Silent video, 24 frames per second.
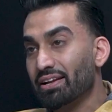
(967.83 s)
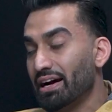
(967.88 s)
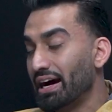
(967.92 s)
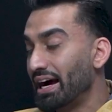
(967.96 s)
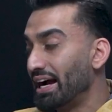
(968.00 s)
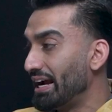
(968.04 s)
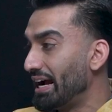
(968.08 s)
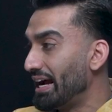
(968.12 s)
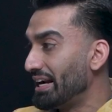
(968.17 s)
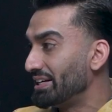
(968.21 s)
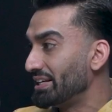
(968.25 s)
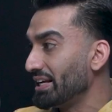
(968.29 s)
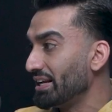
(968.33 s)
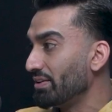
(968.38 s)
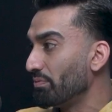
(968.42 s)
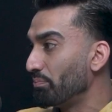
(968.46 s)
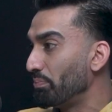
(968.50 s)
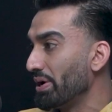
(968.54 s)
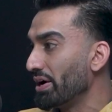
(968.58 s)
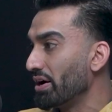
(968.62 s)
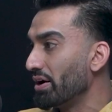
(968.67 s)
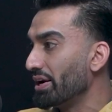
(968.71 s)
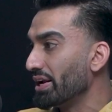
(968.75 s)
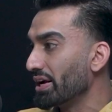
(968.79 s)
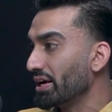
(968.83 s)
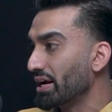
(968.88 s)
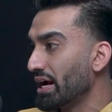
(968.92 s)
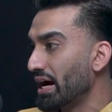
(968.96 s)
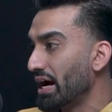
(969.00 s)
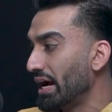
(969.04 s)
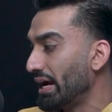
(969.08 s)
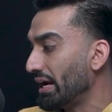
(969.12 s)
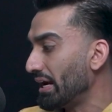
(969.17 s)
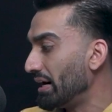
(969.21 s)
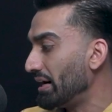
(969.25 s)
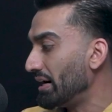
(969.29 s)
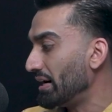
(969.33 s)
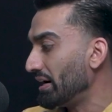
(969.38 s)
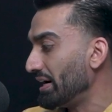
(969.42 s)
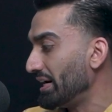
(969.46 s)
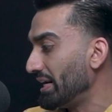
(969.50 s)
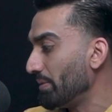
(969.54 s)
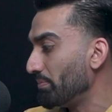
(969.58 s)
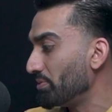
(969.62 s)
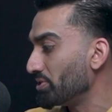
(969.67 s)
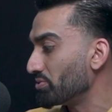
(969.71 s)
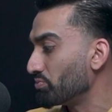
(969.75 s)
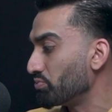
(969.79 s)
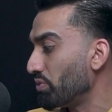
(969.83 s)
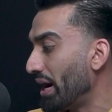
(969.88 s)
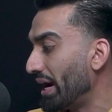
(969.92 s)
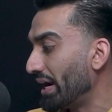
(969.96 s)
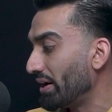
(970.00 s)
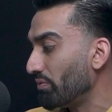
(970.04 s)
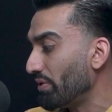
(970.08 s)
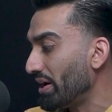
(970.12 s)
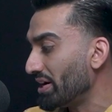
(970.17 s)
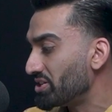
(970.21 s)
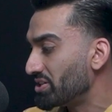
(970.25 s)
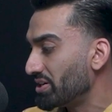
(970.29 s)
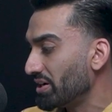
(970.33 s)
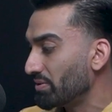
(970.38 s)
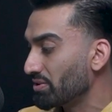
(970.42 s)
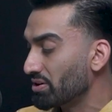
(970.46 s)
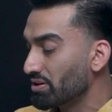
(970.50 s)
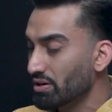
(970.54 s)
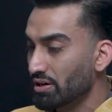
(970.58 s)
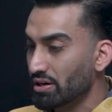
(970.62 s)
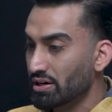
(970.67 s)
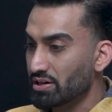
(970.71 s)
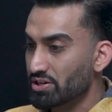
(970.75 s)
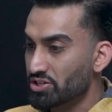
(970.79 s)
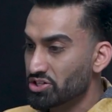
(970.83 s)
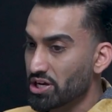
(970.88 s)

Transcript: I did bring on a guy. Her name is Ryan Retchin.